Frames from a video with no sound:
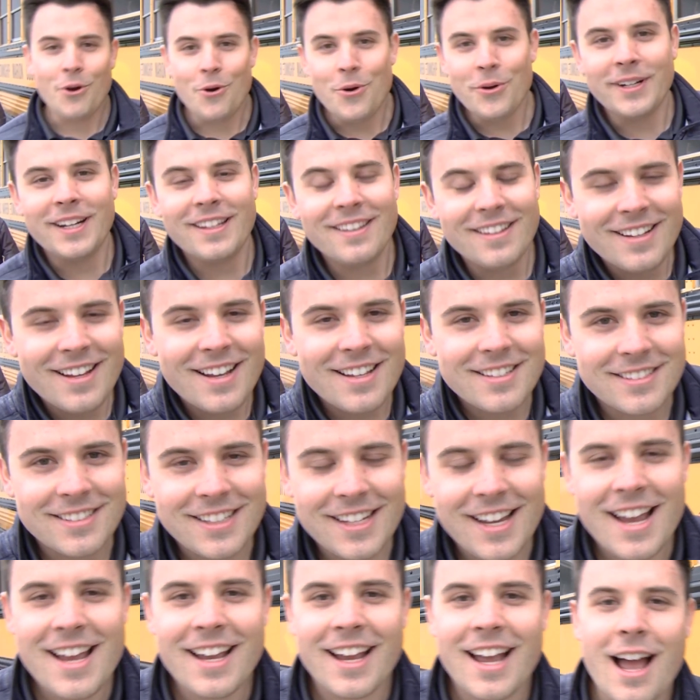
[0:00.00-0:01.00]
going to the
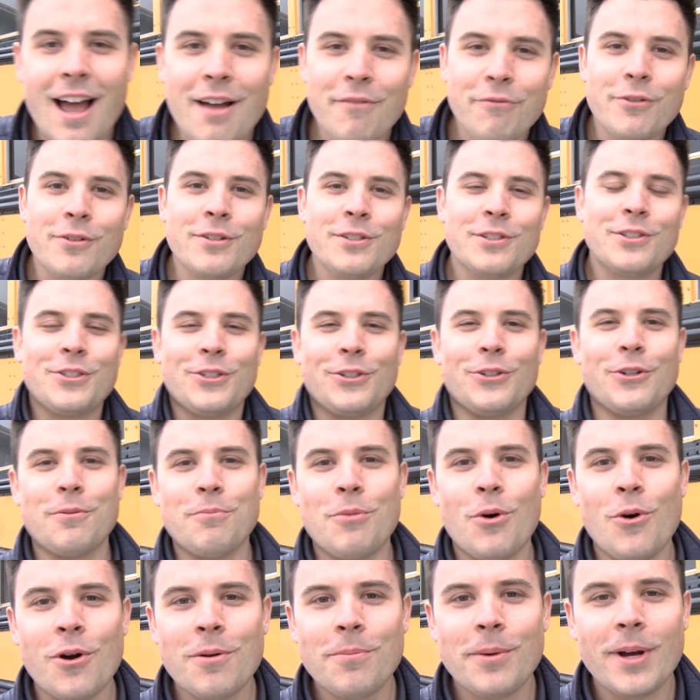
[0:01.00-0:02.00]
STA conference to learn
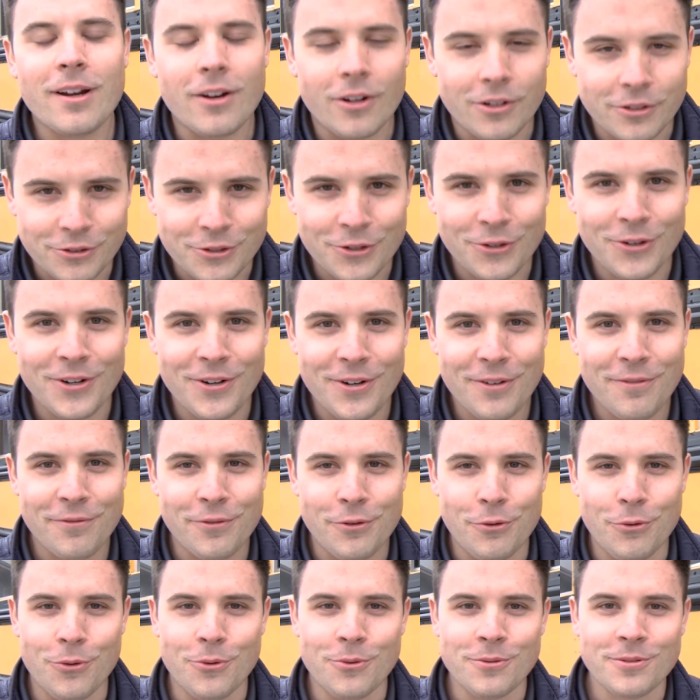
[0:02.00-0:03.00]
more about alternative
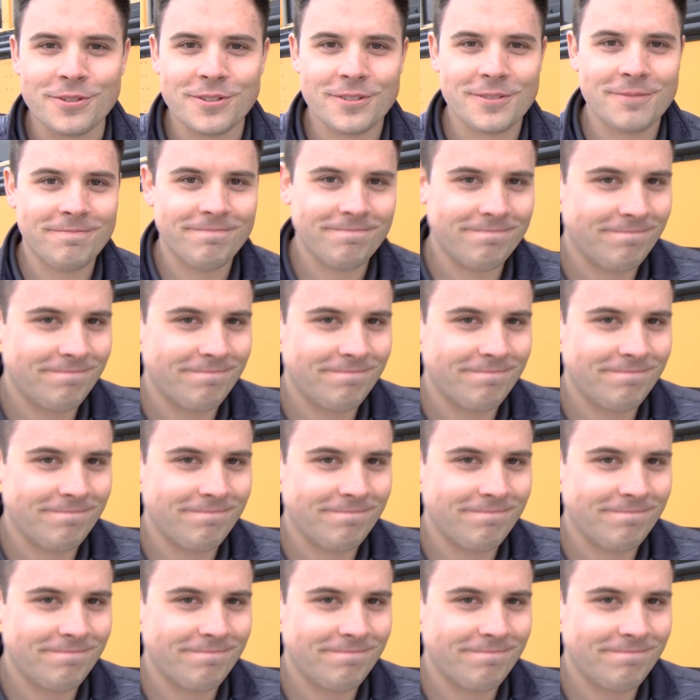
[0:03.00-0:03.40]
fuels.